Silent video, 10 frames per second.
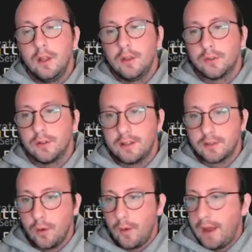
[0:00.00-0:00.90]
So let's
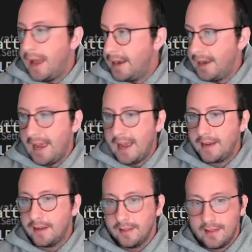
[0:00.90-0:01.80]
go ahead
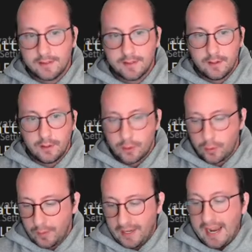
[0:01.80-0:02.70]
and let's
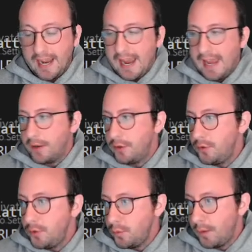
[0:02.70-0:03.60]
create a
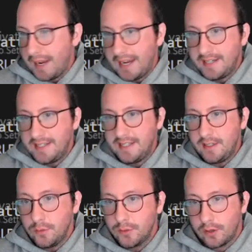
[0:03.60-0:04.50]
new AD
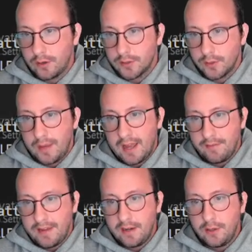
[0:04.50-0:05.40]
user. So we have
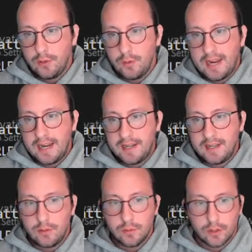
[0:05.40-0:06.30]
a new AD
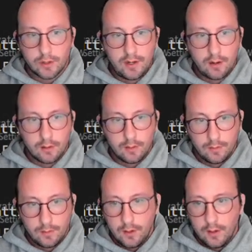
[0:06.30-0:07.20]
user here.
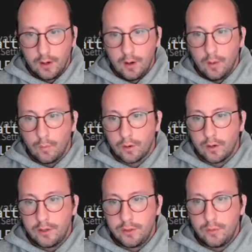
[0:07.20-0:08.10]
We're going
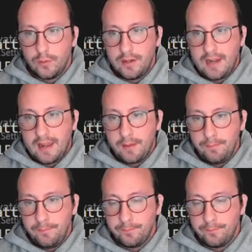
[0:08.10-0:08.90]
to do name.